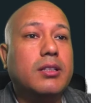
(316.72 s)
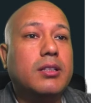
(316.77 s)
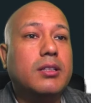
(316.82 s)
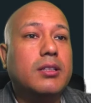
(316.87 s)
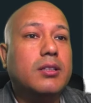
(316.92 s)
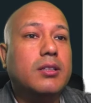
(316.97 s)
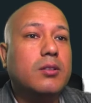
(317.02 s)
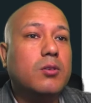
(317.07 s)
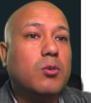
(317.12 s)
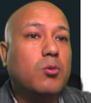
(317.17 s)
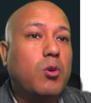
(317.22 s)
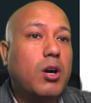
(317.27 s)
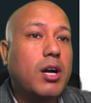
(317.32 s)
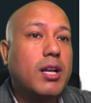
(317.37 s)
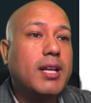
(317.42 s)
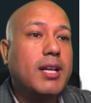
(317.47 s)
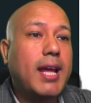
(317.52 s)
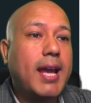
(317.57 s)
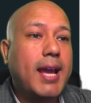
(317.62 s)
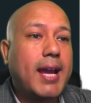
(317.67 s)
one
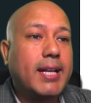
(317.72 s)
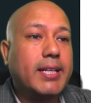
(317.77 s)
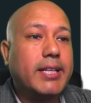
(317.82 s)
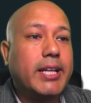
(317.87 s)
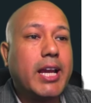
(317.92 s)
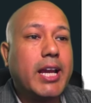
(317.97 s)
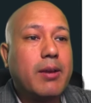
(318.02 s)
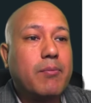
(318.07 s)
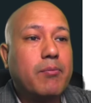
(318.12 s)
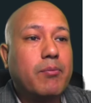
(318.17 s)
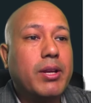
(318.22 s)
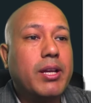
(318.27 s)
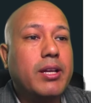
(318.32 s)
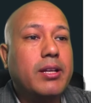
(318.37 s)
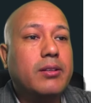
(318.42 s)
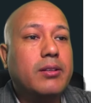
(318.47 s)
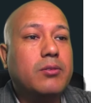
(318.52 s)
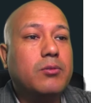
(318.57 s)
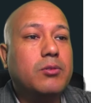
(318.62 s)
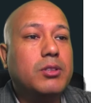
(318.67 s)
ad
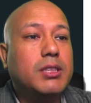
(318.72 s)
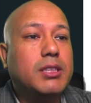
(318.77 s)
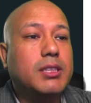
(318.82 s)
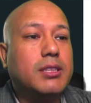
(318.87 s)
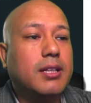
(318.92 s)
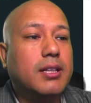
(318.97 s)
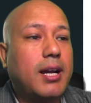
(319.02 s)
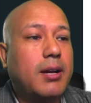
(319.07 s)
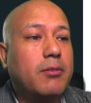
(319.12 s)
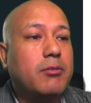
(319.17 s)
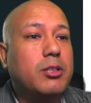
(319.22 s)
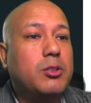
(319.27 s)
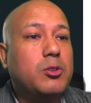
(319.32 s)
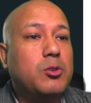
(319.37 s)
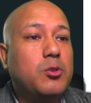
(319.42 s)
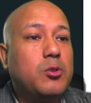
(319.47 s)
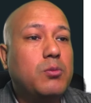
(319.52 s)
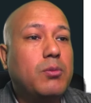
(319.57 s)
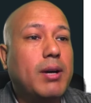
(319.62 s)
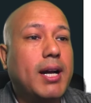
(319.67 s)
campaign, which I will do
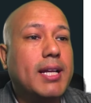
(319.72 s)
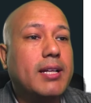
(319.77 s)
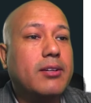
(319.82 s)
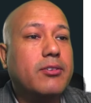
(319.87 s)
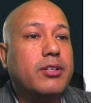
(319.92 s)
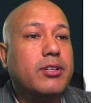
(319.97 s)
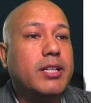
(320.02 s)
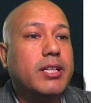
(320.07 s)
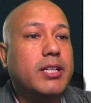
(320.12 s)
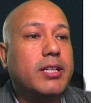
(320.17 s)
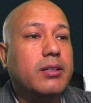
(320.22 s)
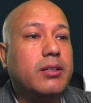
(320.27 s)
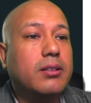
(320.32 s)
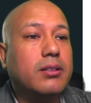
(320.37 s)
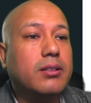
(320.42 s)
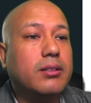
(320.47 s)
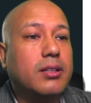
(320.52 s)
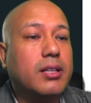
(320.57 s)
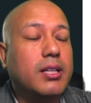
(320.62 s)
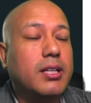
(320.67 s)
by clicking
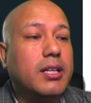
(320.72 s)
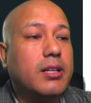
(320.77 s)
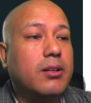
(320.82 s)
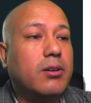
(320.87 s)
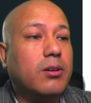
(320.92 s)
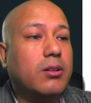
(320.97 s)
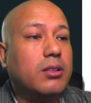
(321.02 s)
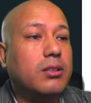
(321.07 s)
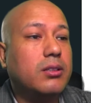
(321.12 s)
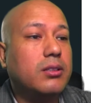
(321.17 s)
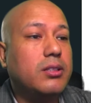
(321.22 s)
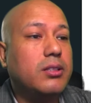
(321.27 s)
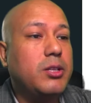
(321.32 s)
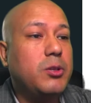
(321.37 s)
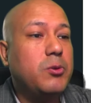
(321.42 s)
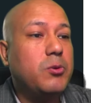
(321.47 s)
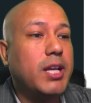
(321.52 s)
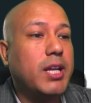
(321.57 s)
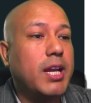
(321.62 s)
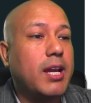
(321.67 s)
on the new
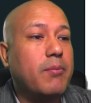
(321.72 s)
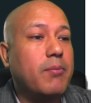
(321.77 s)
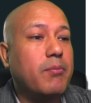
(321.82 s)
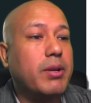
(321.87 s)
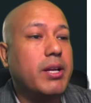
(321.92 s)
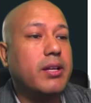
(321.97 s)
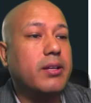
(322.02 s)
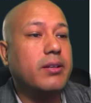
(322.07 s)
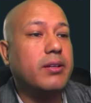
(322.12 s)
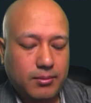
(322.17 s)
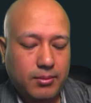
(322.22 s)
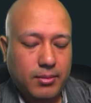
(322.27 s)
campaign.